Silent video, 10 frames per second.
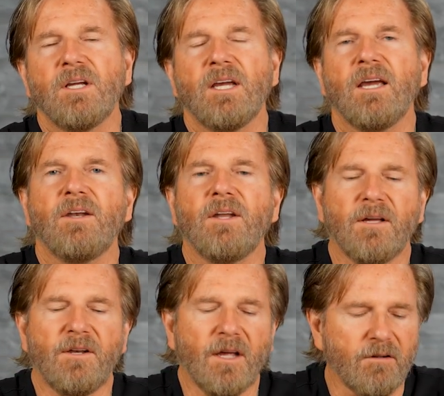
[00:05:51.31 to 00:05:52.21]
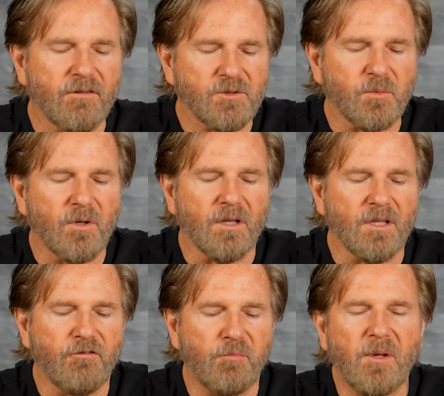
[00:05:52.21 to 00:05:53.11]
And none of us want to
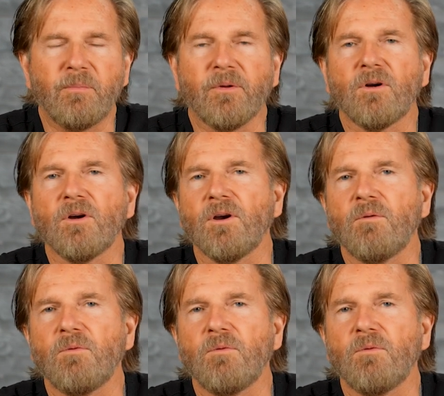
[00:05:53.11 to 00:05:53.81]
leave people hurt.